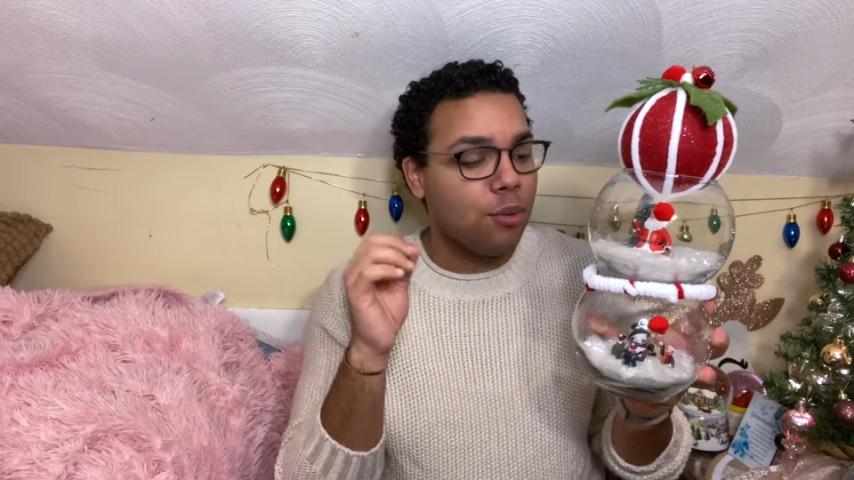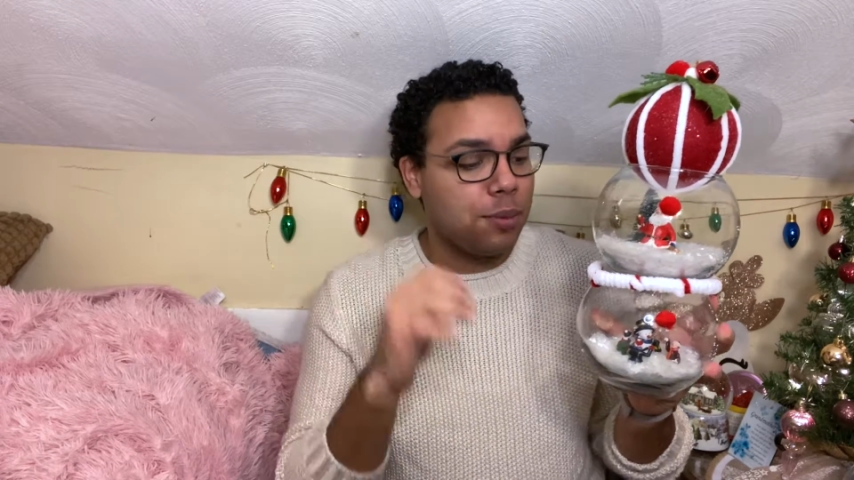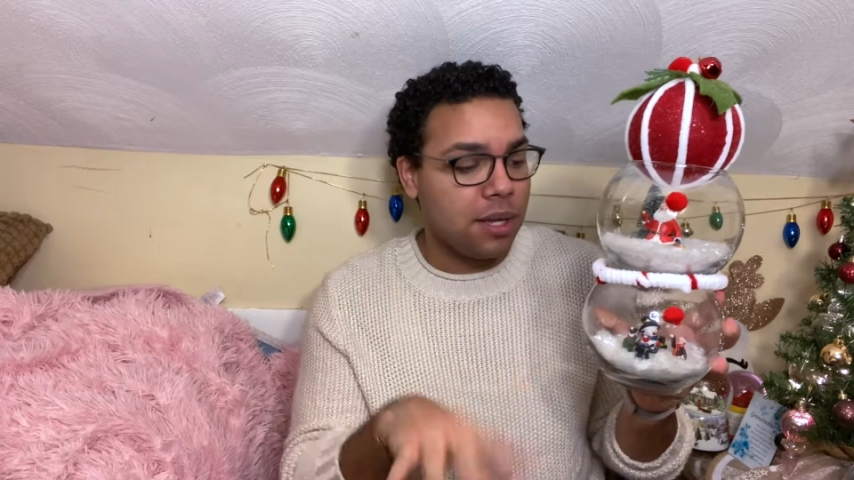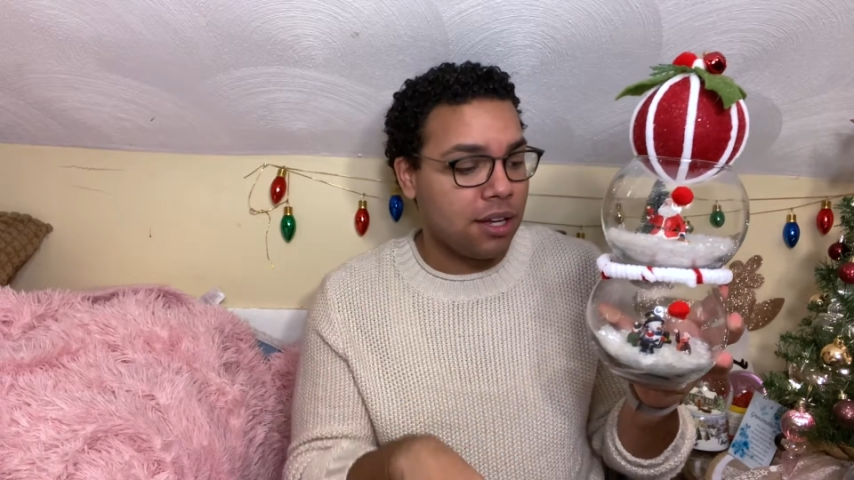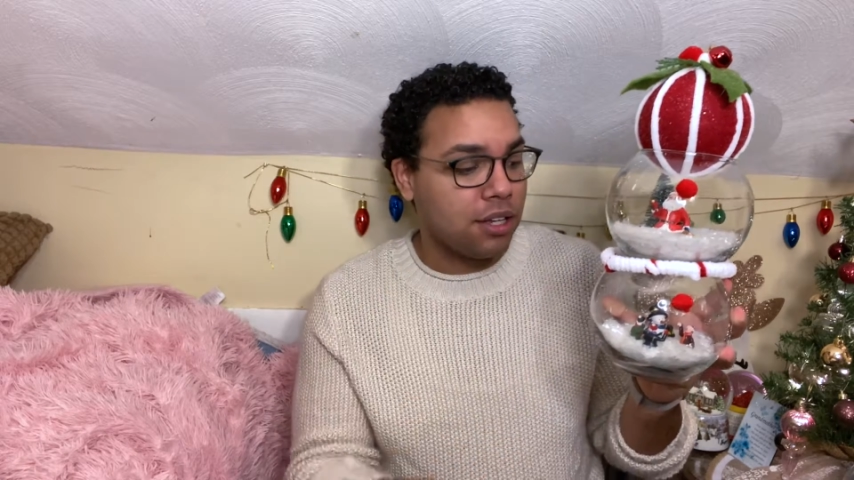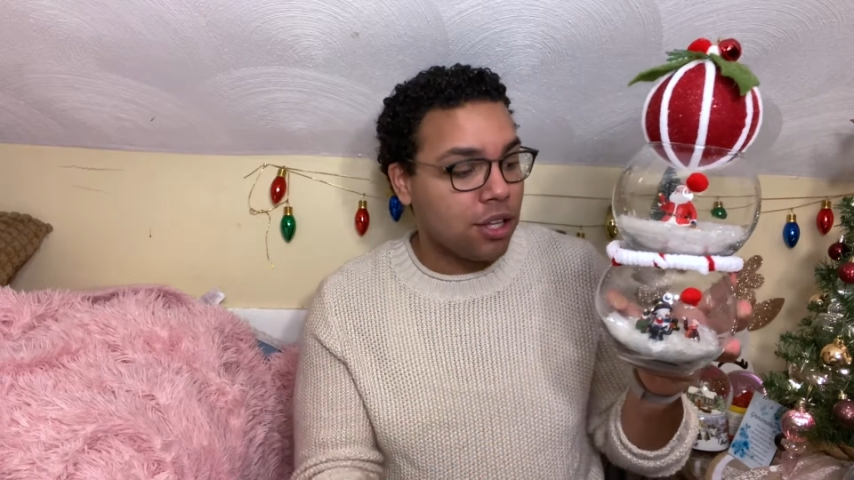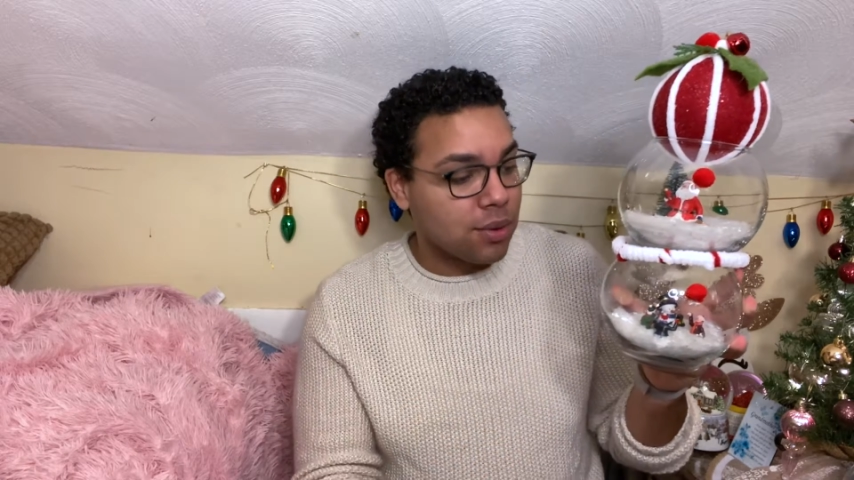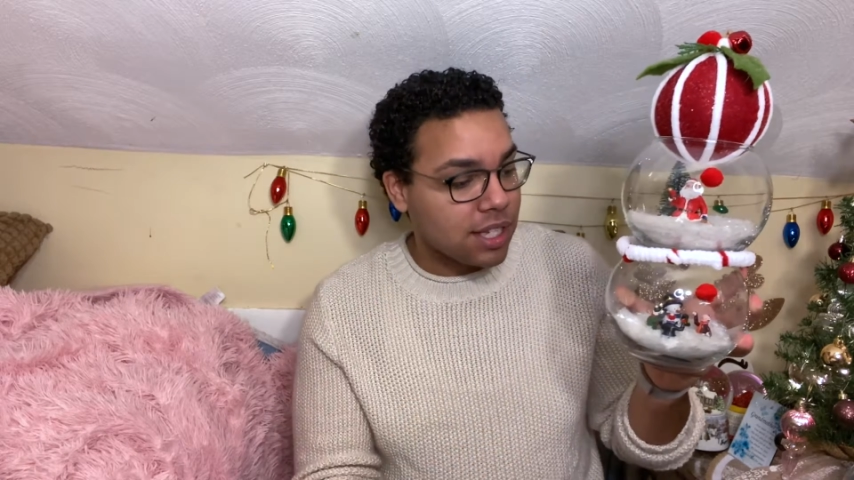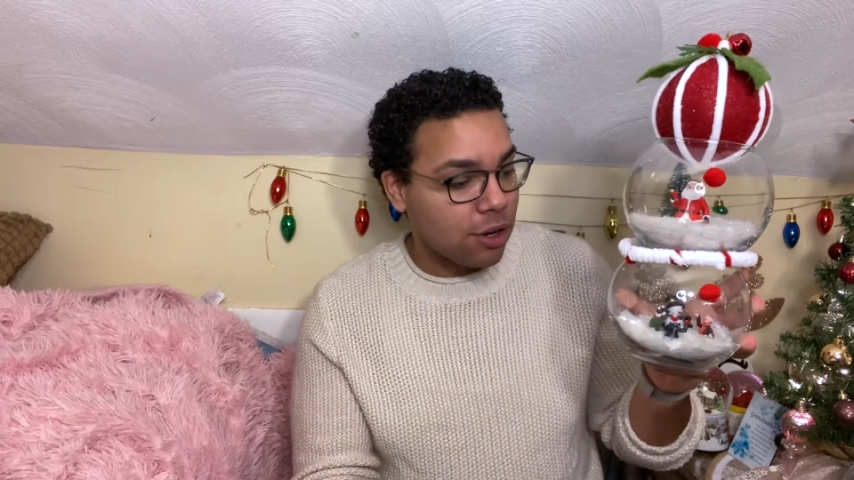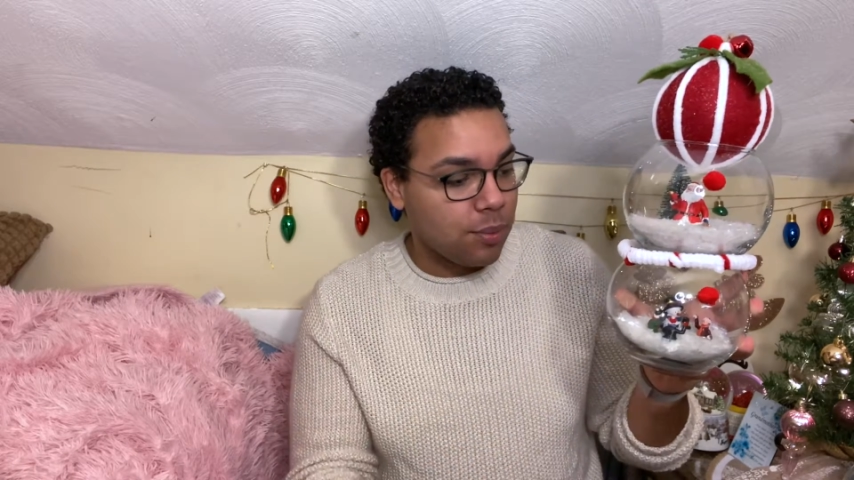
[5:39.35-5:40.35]
Would be a
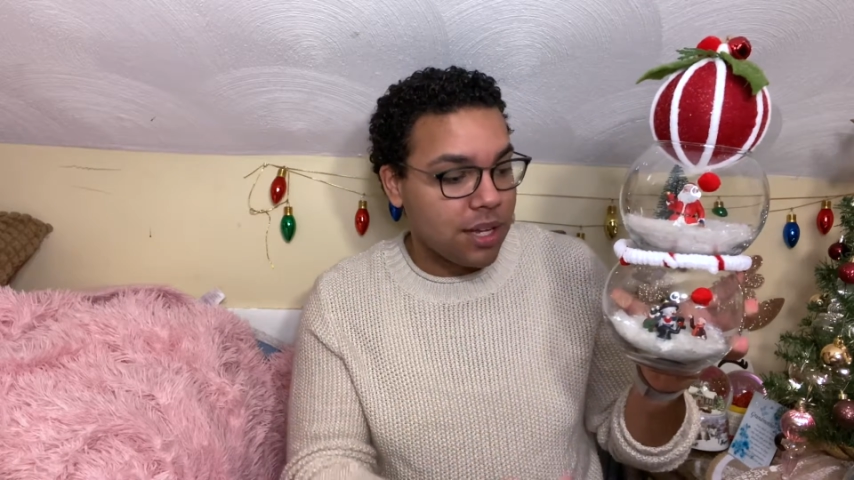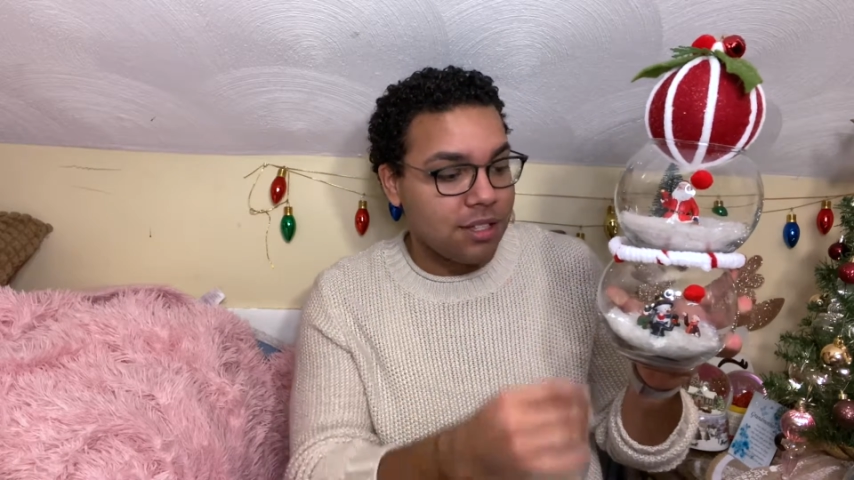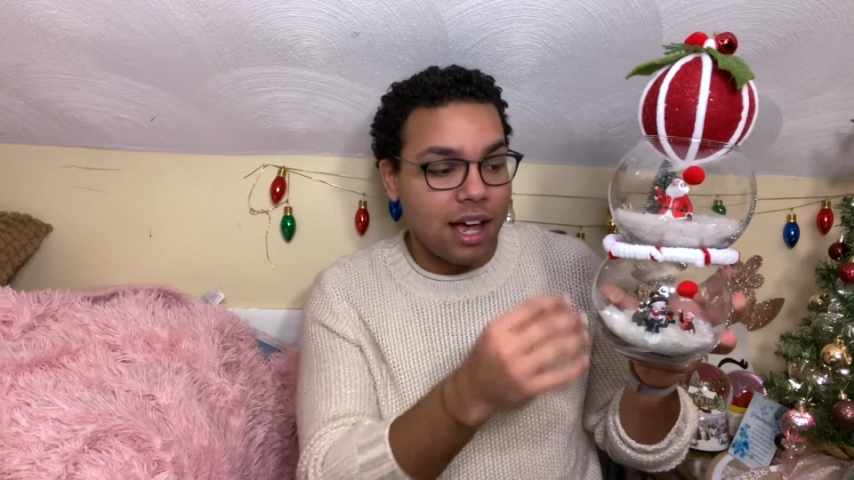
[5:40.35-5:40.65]
cute centerpiece.